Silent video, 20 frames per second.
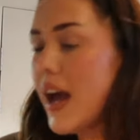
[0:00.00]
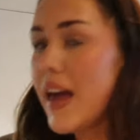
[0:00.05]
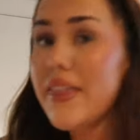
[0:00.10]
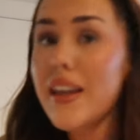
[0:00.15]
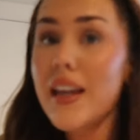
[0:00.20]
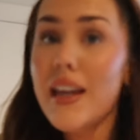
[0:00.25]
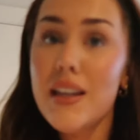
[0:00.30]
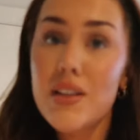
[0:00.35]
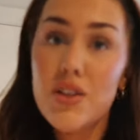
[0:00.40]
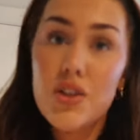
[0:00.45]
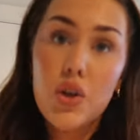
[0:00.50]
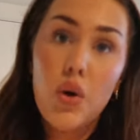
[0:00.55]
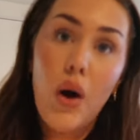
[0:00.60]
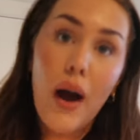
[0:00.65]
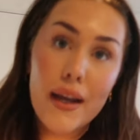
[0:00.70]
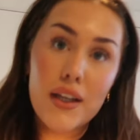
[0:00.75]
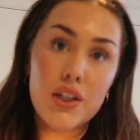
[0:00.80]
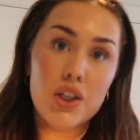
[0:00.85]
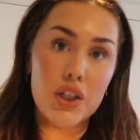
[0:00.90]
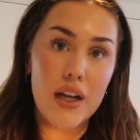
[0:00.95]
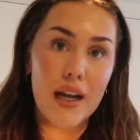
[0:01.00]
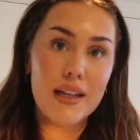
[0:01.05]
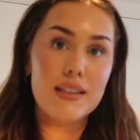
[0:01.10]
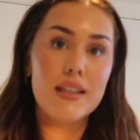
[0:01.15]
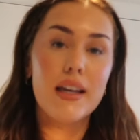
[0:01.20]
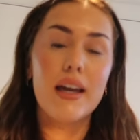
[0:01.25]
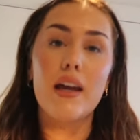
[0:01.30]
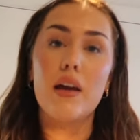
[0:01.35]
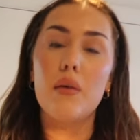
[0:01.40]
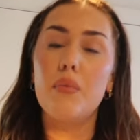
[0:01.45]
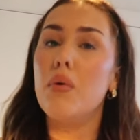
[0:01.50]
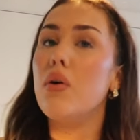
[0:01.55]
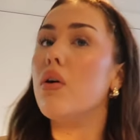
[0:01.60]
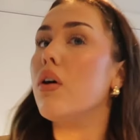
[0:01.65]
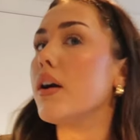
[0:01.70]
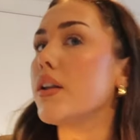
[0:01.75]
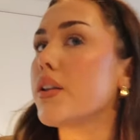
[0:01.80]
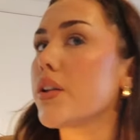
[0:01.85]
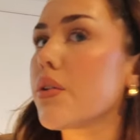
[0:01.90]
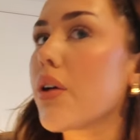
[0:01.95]
think it's quite genetic, but
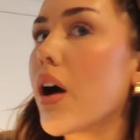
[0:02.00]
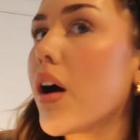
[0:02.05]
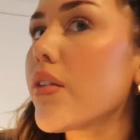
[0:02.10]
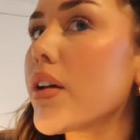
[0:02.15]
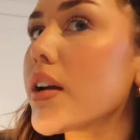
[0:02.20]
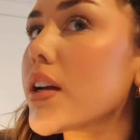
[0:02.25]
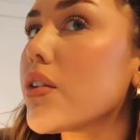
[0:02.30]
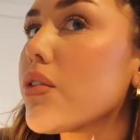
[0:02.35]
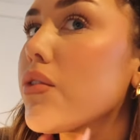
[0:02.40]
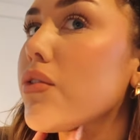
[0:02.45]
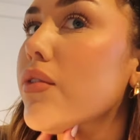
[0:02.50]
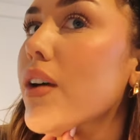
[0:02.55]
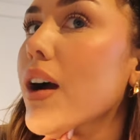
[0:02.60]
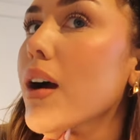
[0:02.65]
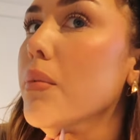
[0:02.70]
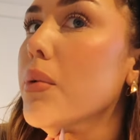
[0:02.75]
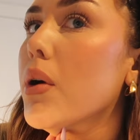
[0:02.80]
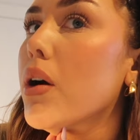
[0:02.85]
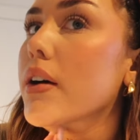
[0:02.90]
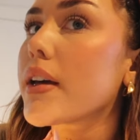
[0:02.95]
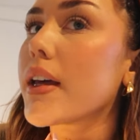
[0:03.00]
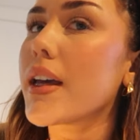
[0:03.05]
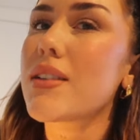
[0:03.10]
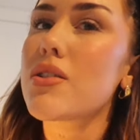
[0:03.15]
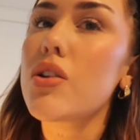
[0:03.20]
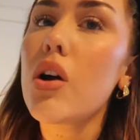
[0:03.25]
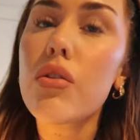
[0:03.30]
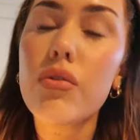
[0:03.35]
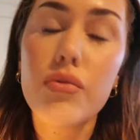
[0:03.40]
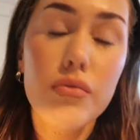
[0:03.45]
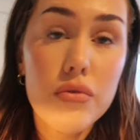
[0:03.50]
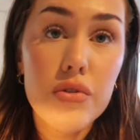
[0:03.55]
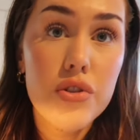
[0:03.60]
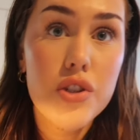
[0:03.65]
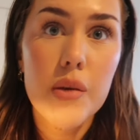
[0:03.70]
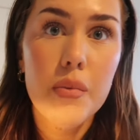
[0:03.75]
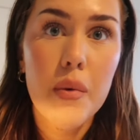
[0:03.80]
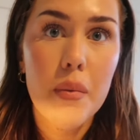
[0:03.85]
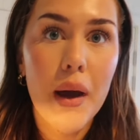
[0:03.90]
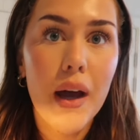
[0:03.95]
I do have like a fat pocket. It's not
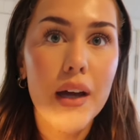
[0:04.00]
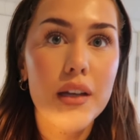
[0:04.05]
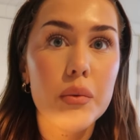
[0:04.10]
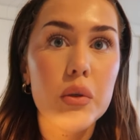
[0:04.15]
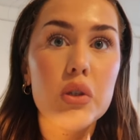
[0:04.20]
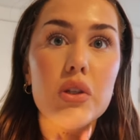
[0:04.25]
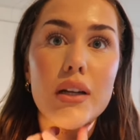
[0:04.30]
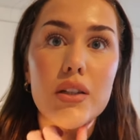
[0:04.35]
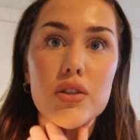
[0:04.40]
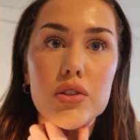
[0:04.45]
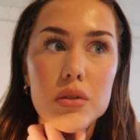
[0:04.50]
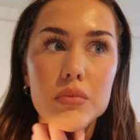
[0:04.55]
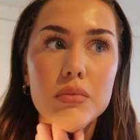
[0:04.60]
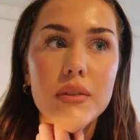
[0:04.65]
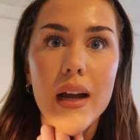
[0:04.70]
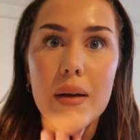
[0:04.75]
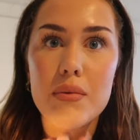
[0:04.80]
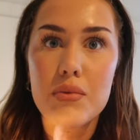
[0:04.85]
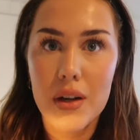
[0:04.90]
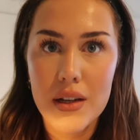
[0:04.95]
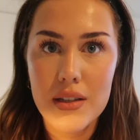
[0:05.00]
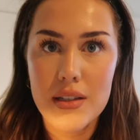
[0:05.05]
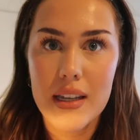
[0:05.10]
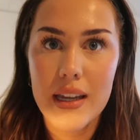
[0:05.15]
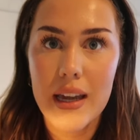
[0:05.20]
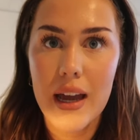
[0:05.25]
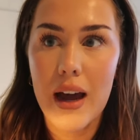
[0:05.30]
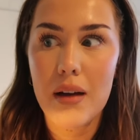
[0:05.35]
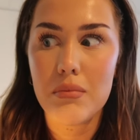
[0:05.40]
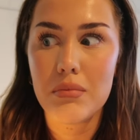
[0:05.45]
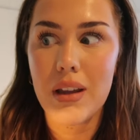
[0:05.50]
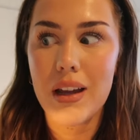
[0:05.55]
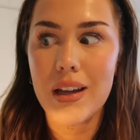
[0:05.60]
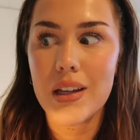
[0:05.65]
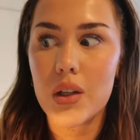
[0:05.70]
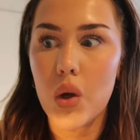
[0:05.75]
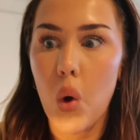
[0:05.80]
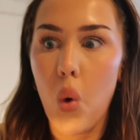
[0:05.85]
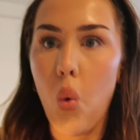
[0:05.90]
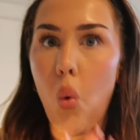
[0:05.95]
super bad, but like sometimes when I see it, I'm
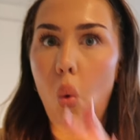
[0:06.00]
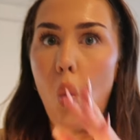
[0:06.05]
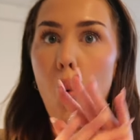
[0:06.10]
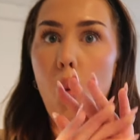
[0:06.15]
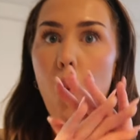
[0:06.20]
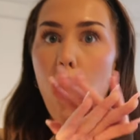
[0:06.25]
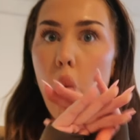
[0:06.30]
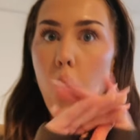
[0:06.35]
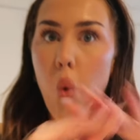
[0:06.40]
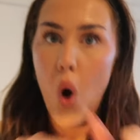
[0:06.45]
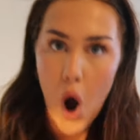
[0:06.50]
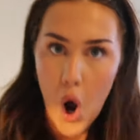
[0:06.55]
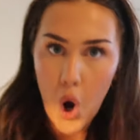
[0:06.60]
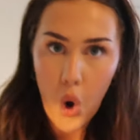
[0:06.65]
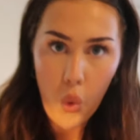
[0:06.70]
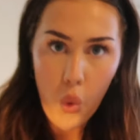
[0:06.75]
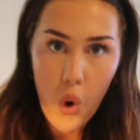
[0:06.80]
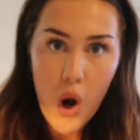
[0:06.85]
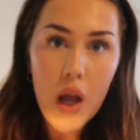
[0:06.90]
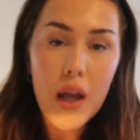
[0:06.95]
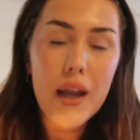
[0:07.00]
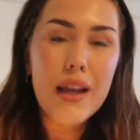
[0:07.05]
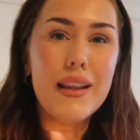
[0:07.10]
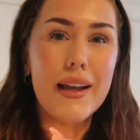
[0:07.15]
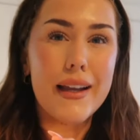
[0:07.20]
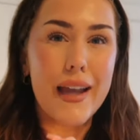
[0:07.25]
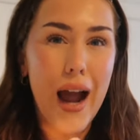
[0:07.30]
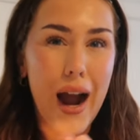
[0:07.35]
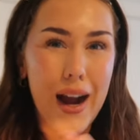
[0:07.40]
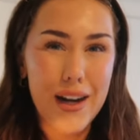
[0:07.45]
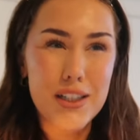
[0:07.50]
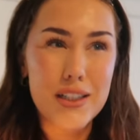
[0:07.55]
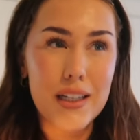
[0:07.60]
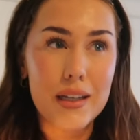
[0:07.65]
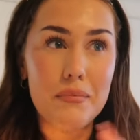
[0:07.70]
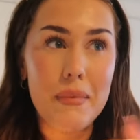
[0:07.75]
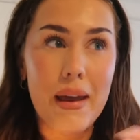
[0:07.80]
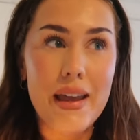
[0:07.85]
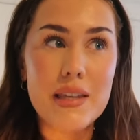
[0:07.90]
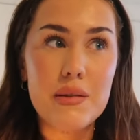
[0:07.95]
like, whoa, like it
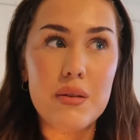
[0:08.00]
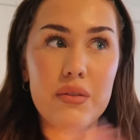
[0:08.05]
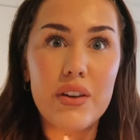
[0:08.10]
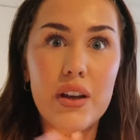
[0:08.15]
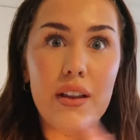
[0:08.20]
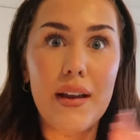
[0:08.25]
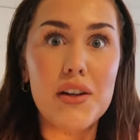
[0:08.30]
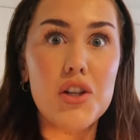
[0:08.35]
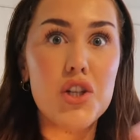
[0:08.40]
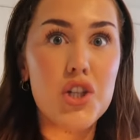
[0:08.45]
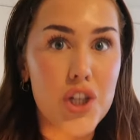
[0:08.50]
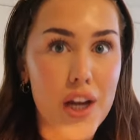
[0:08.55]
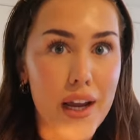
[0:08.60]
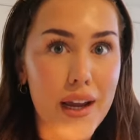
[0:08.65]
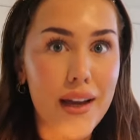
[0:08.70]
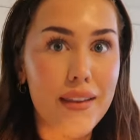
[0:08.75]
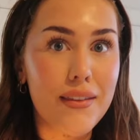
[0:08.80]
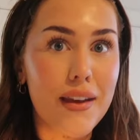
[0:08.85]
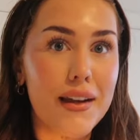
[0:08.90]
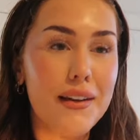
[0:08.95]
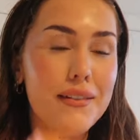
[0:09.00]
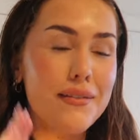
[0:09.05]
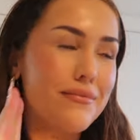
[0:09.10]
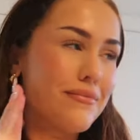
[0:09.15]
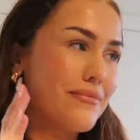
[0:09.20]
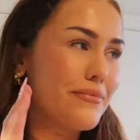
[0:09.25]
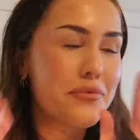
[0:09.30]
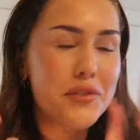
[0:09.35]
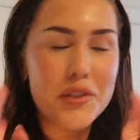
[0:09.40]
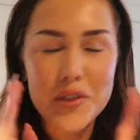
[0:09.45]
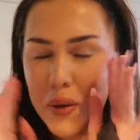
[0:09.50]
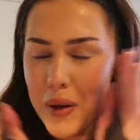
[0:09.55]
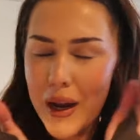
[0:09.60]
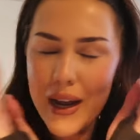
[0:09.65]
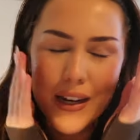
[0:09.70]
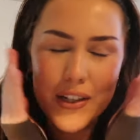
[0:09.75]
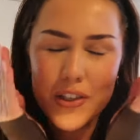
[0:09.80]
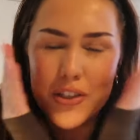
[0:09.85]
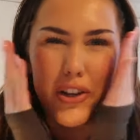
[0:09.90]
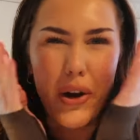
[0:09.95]
actually, it makes me feel like shit, and like, so
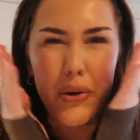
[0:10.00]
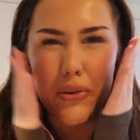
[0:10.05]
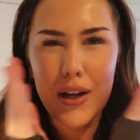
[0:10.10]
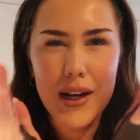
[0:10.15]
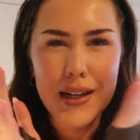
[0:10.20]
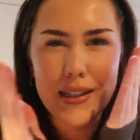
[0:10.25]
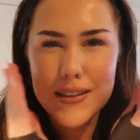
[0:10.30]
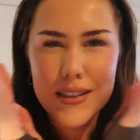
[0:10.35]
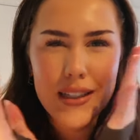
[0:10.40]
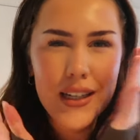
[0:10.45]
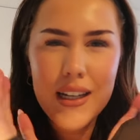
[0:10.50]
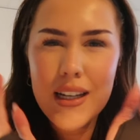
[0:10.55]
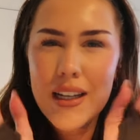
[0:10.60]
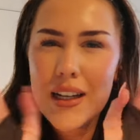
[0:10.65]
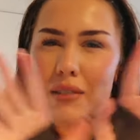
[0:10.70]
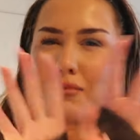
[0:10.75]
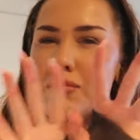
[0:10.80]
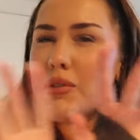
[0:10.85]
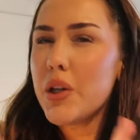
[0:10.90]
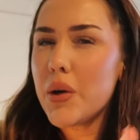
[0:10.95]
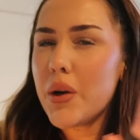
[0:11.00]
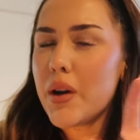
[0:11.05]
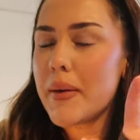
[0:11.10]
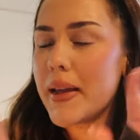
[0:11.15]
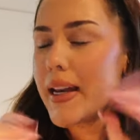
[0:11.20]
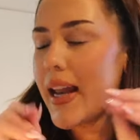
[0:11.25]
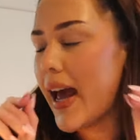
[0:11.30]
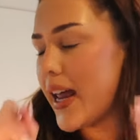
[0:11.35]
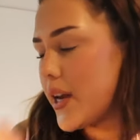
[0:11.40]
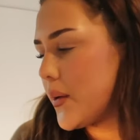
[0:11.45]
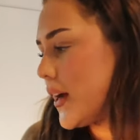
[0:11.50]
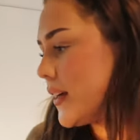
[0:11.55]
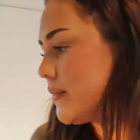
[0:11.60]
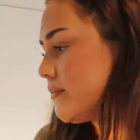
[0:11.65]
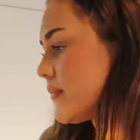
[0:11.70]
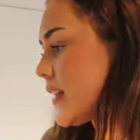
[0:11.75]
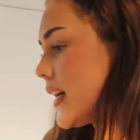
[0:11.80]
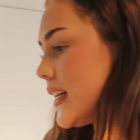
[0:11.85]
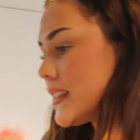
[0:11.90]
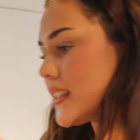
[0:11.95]
I just don't like, you know what I mean? Anyway,
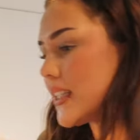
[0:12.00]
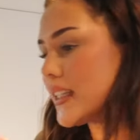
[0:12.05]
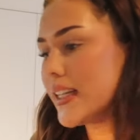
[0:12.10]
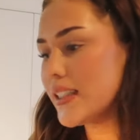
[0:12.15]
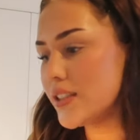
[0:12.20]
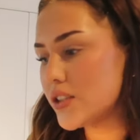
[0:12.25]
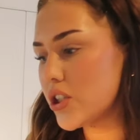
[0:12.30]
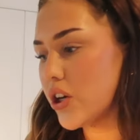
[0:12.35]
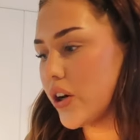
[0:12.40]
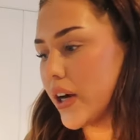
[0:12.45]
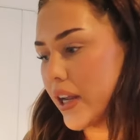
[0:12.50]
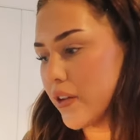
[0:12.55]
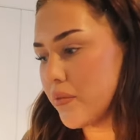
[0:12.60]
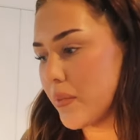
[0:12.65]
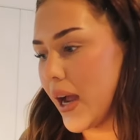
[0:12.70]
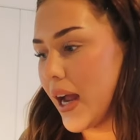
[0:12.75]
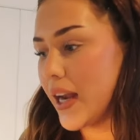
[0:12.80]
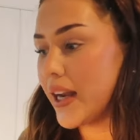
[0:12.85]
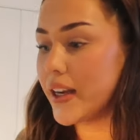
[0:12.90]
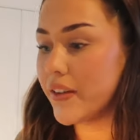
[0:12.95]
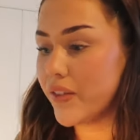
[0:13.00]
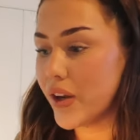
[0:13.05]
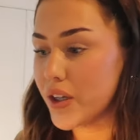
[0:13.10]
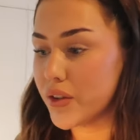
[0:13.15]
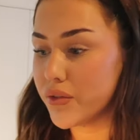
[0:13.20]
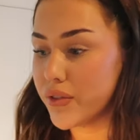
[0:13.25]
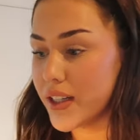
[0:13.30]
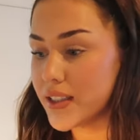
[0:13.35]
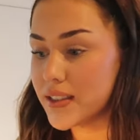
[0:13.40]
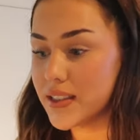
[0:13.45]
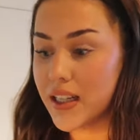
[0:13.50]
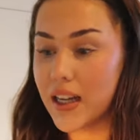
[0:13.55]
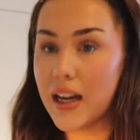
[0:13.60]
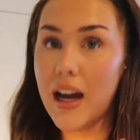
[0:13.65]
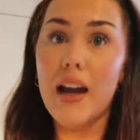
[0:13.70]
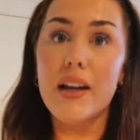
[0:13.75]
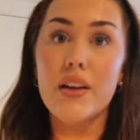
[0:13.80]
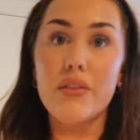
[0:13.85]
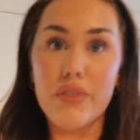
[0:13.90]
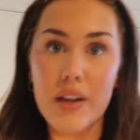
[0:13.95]
it's an insecurity of mine, and if I can fix it,
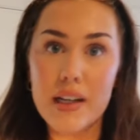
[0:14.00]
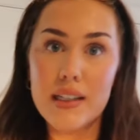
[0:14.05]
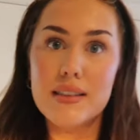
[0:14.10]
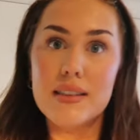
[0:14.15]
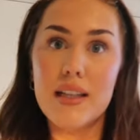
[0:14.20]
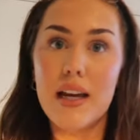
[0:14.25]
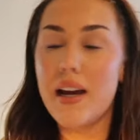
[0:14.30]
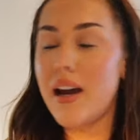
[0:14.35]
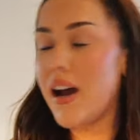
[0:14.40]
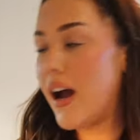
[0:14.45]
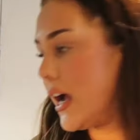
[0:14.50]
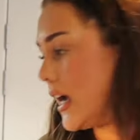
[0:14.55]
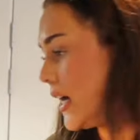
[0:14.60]
I can fix it.